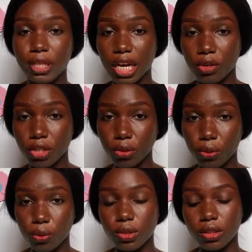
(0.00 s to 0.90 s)
pick another
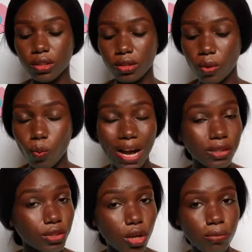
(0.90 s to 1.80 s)
goods,
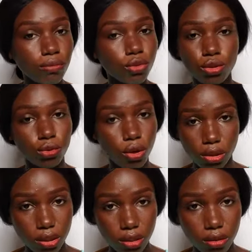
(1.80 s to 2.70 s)
while some do
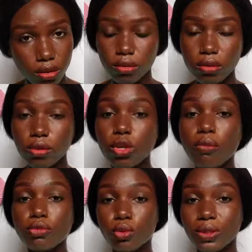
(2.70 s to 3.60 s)
not.
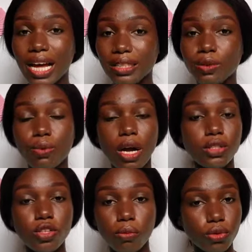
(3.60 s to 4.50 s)
Some do that, while
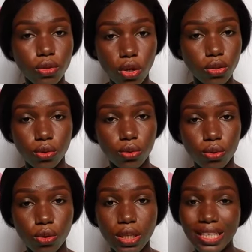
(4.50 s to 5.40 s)
some do not do
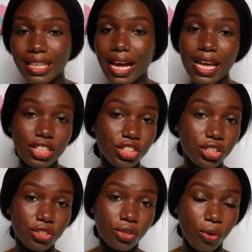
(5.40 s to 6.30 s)
either
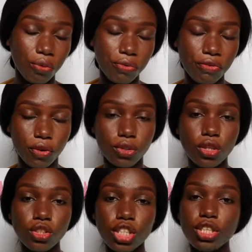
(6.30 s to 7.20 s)
exchange or refund.
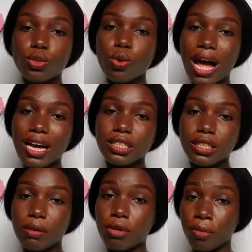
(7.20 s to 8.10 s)
So you need to
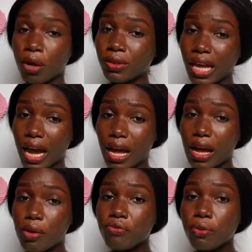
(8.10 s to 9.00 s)
ask them about their
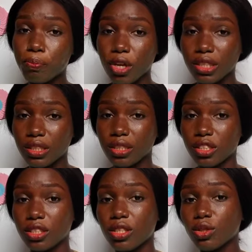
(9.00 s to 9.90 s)

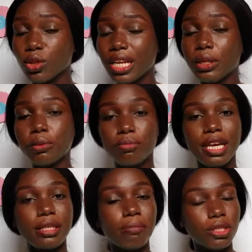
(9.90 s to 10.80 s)
policies so that there won't be any